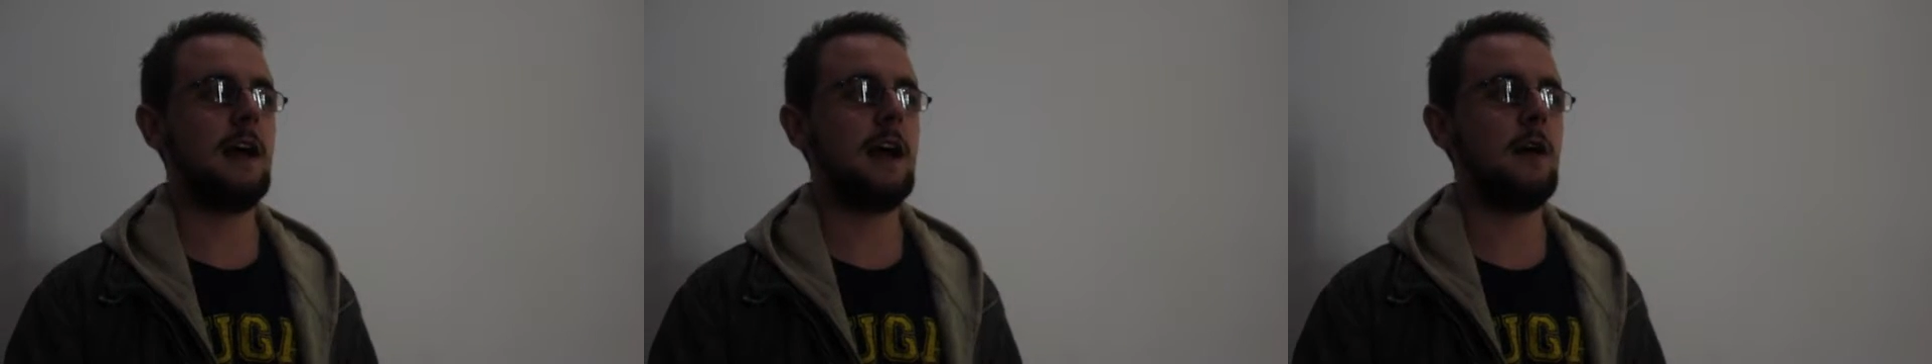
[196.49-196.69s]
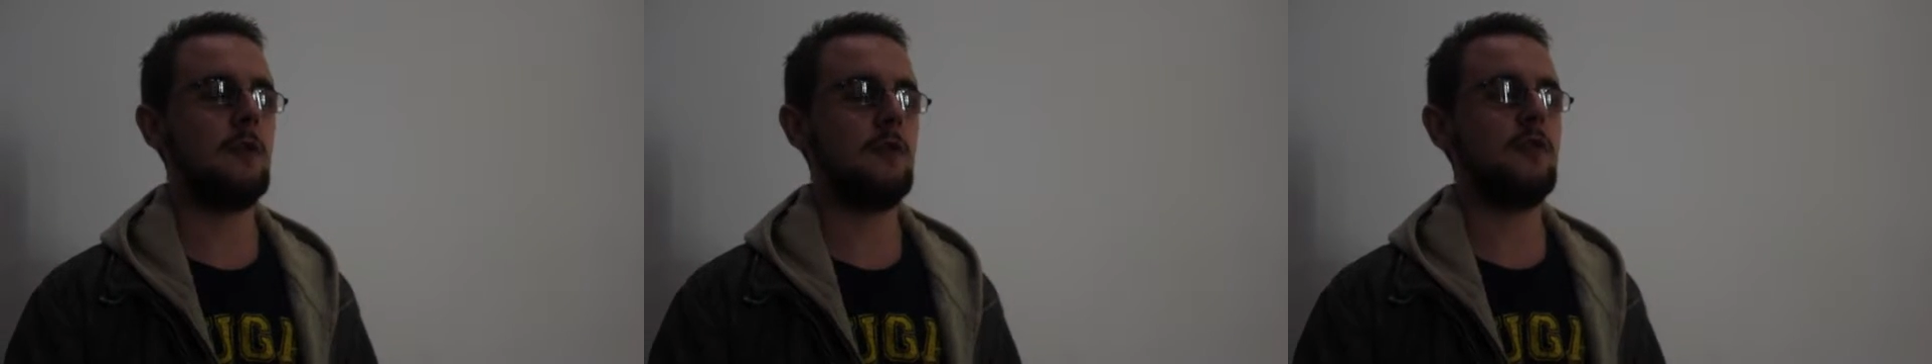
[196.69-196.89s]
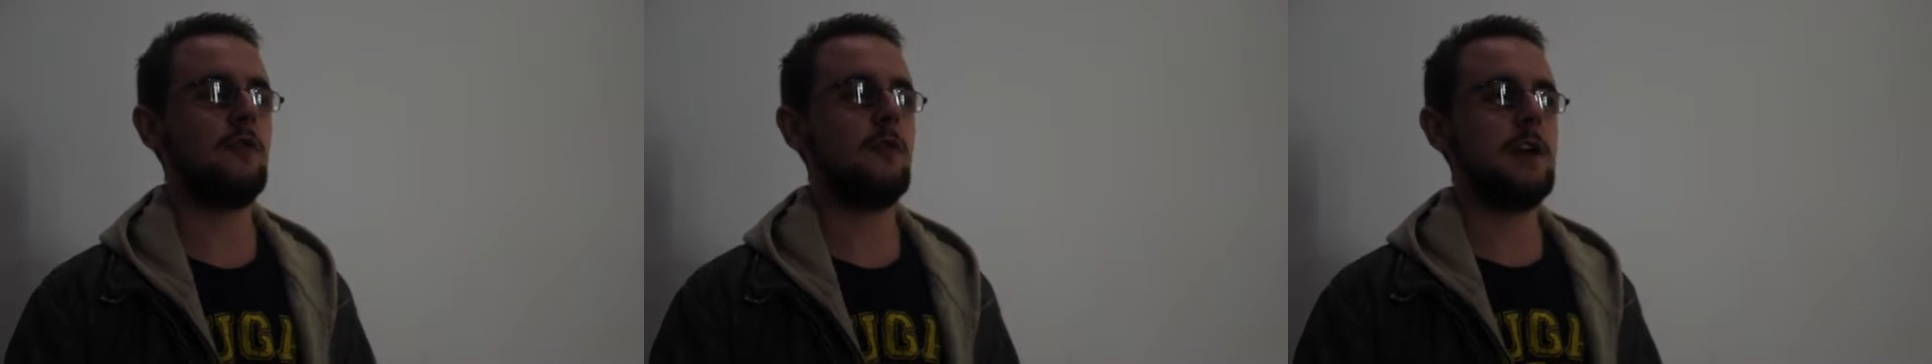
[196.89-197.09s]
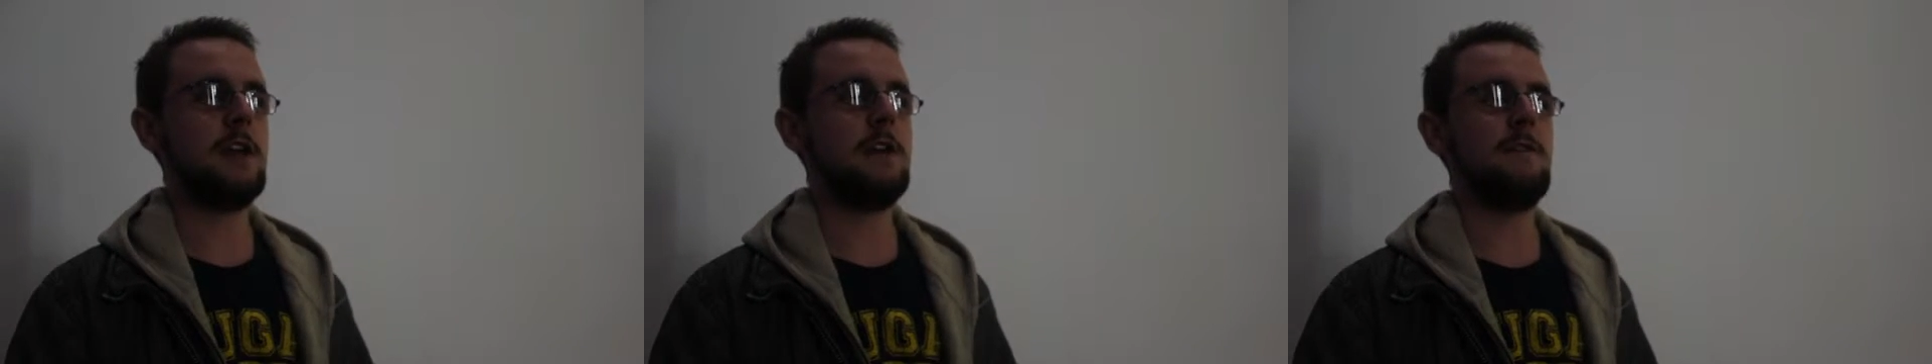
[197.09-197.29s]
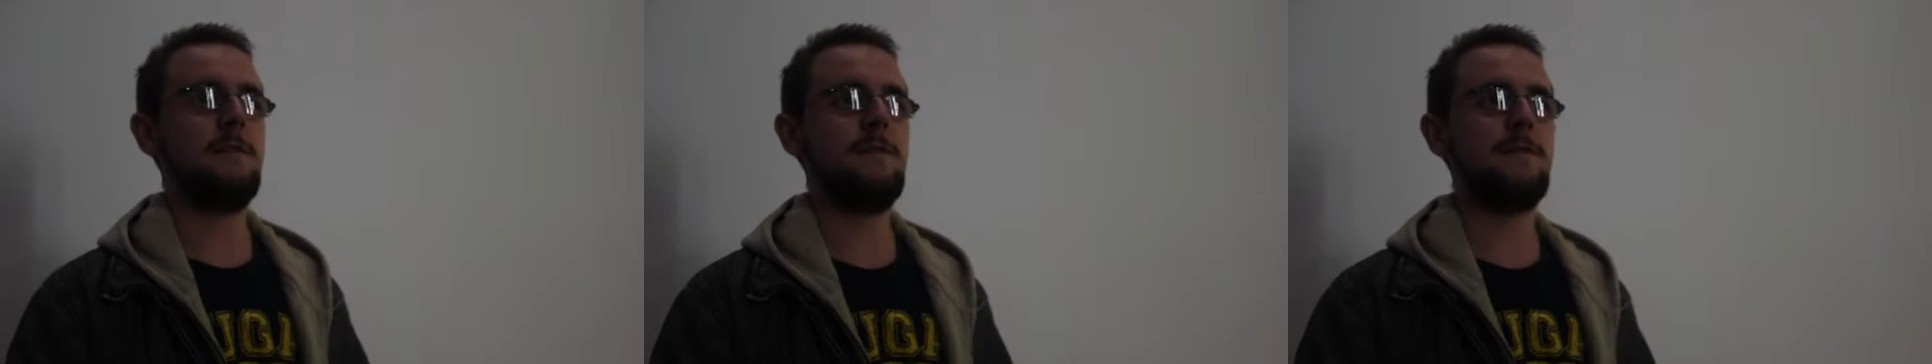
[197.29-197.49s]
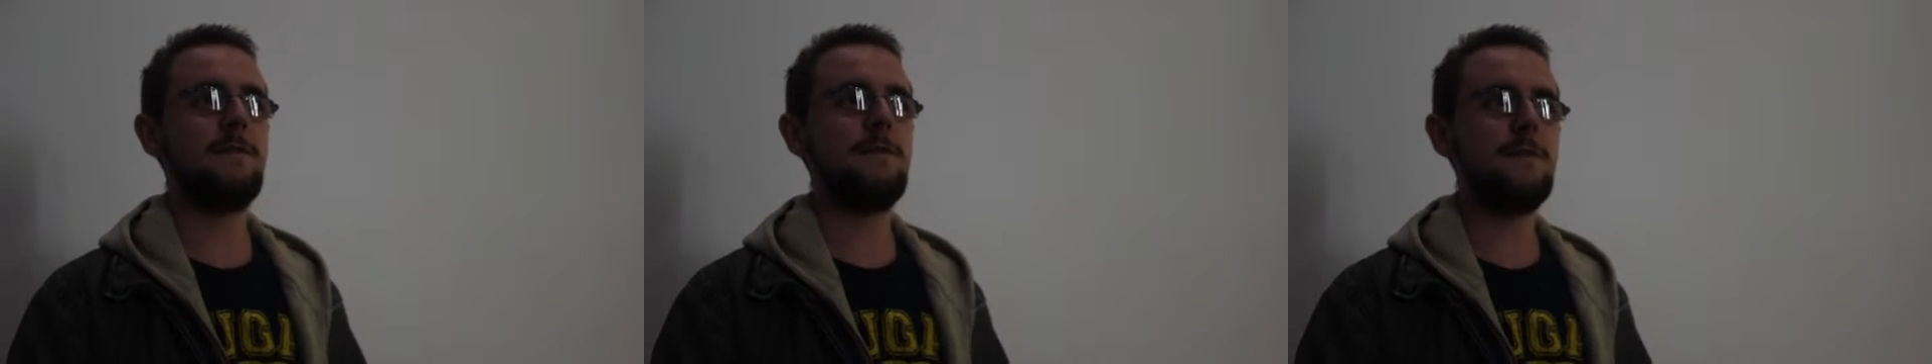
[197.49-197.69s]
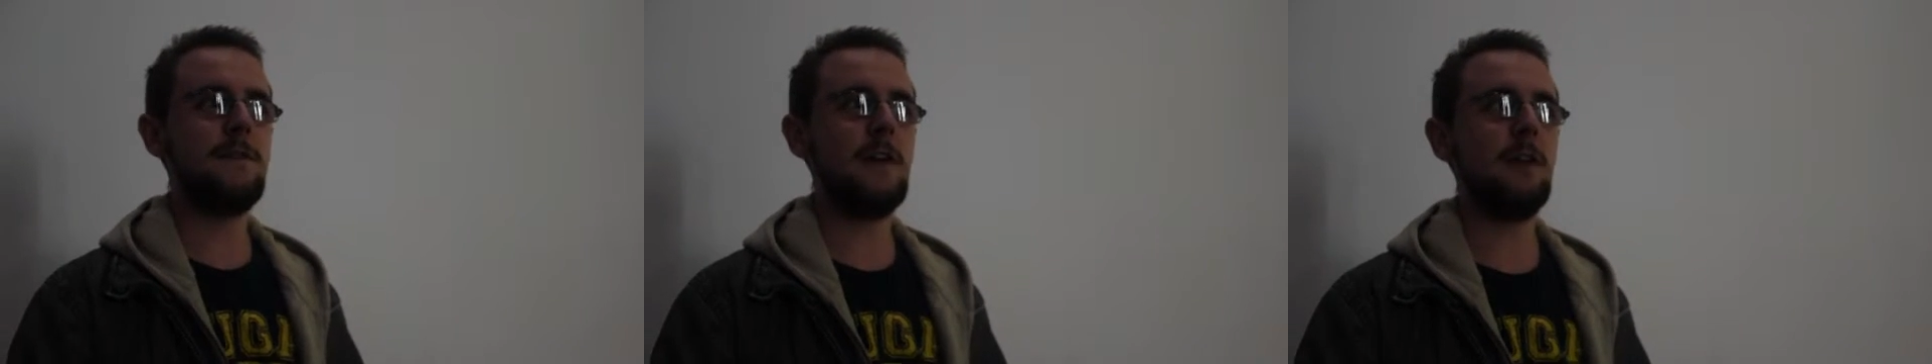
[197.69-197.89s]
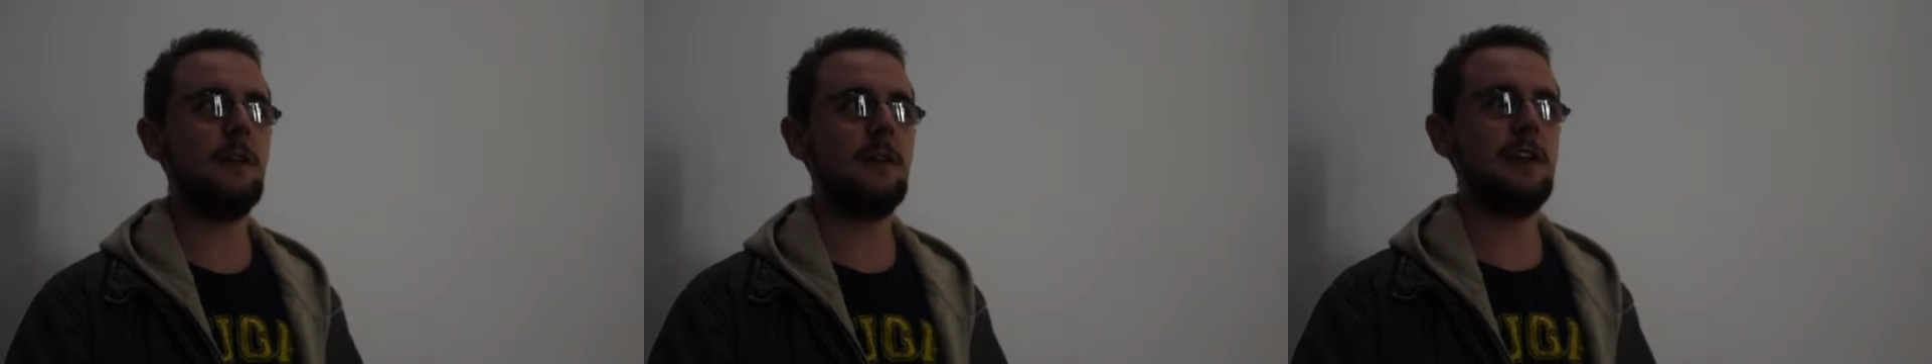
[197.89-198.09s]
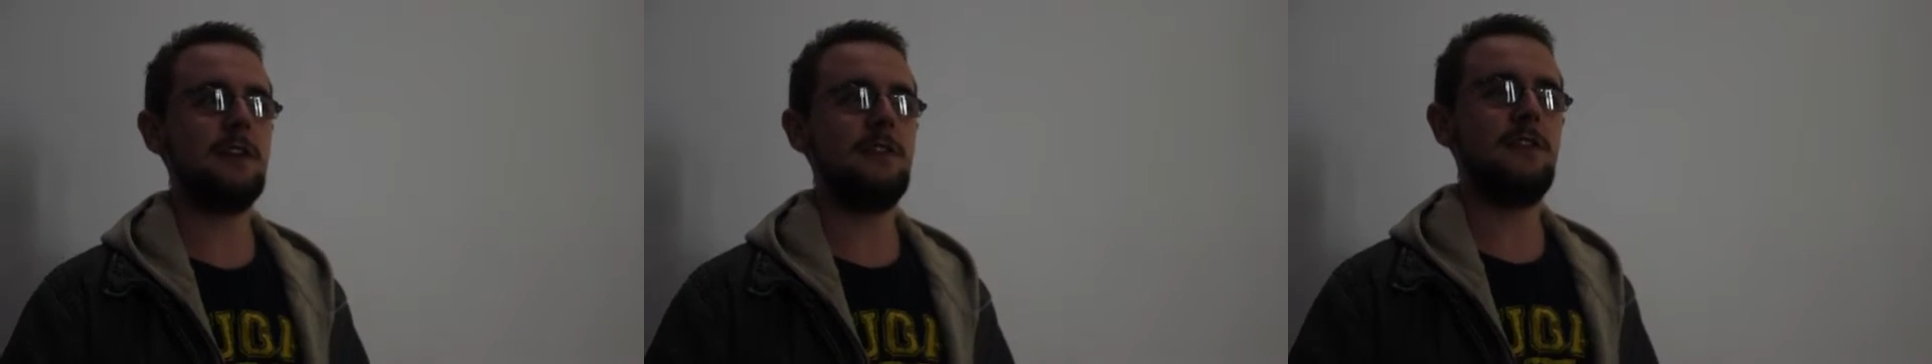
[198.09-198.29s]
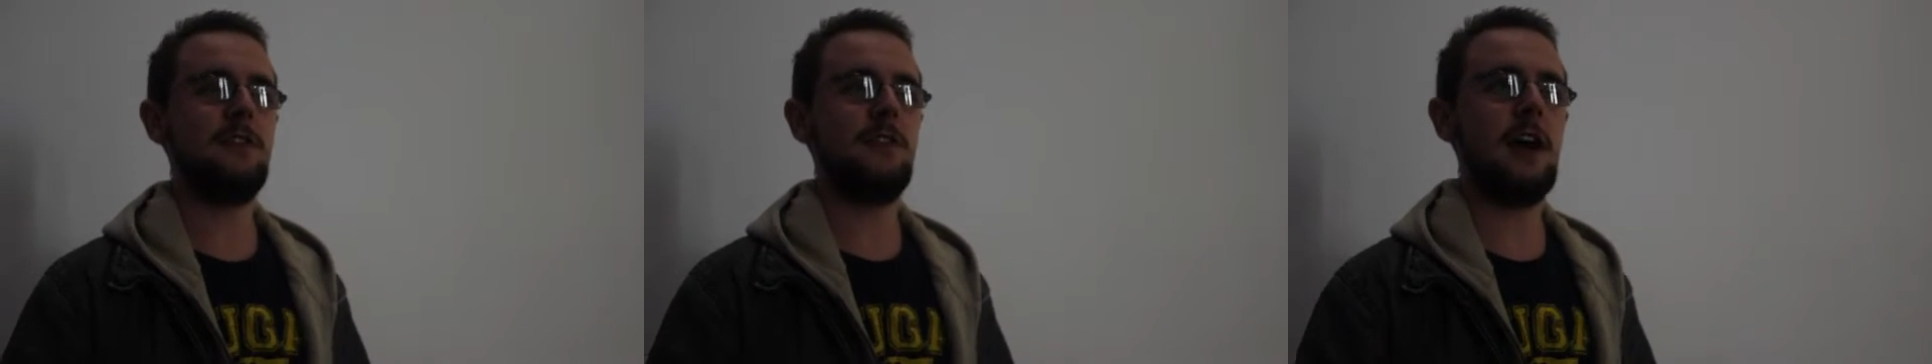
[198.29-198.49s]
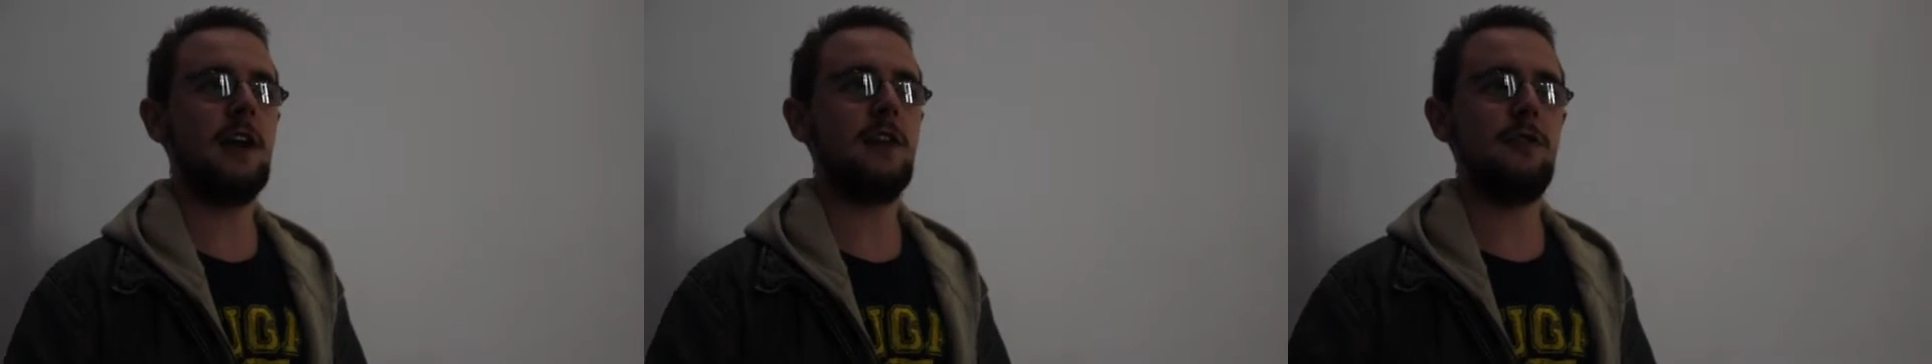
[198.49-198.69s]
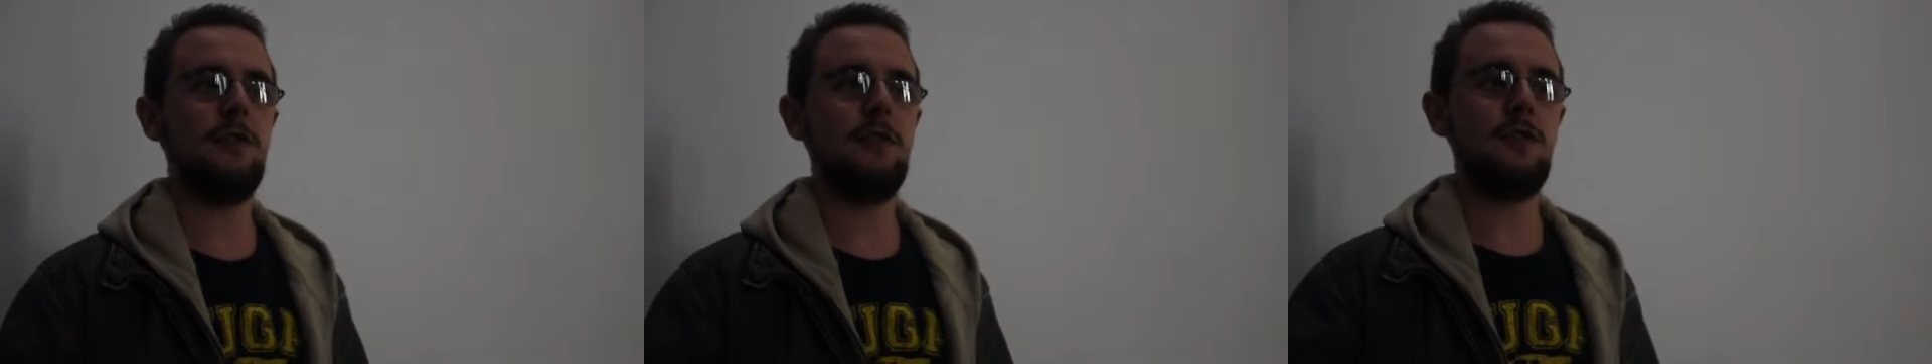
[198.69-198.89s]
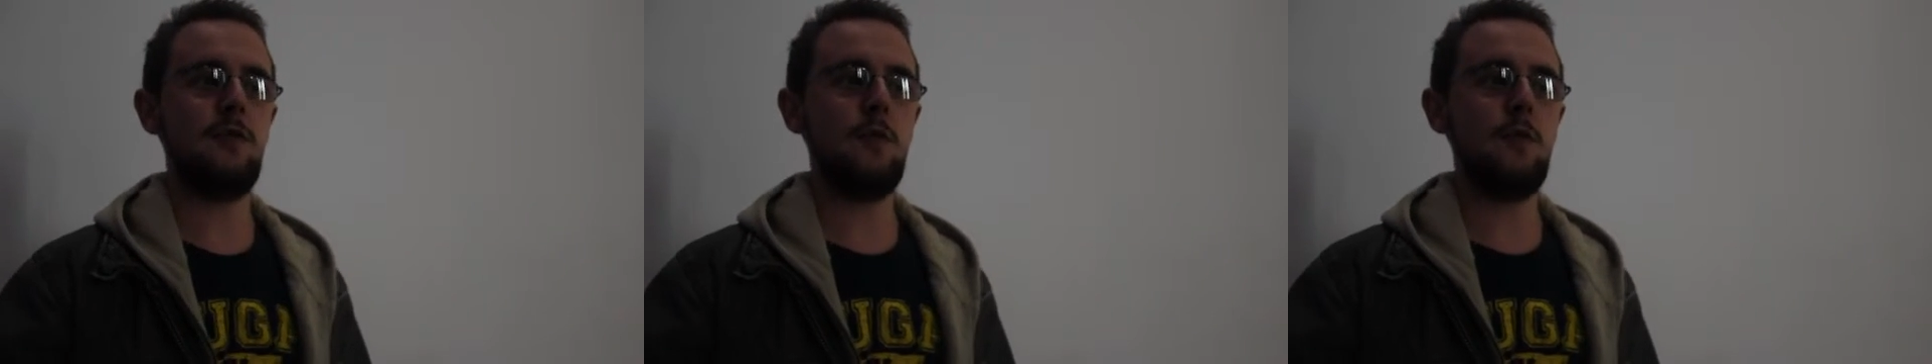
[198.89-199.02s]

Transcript: how great it felt inside of her